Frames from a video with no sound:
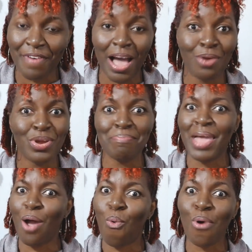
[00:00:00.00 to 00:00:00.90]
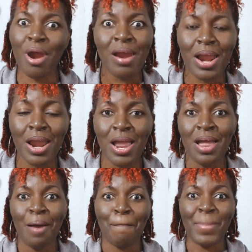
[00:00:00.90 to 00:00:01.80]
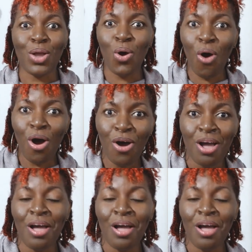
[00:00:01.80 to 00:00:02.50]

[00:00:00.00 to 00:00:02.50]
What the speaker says: All when me at work, me go,